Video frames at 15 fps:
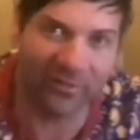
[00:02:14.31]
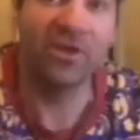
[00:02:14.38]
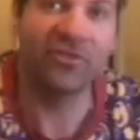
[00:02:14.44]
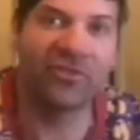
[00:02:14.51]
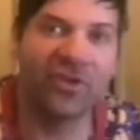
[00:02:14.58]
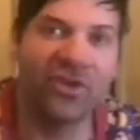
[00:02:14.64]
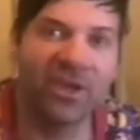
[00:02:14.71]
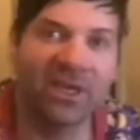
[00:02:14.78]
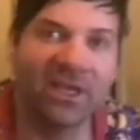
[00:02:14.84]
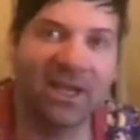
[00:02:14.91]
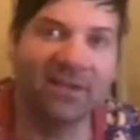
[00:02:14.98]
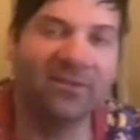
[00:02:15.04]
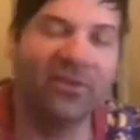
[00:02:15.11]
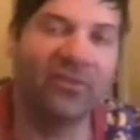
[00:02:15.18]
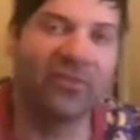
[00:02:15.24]
So you can
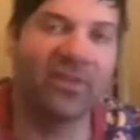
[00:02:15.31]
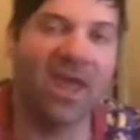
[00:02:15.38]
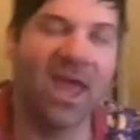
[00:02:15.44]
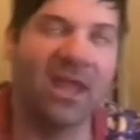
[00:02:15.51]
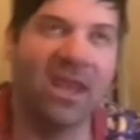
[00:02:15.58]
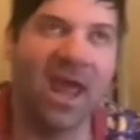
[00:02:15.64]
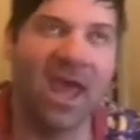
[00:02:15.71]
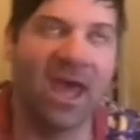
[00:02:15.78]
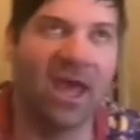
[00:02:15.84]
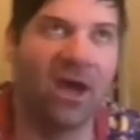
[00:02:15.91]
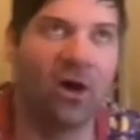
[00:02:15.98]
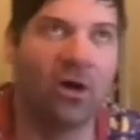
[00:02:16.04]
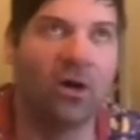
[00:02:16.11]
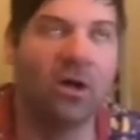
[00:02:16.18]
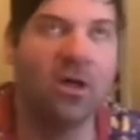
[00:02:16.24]
understand
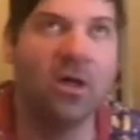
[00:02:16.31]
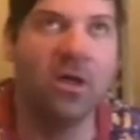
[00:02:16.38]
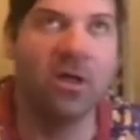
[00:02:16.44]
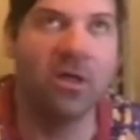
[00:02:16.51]
how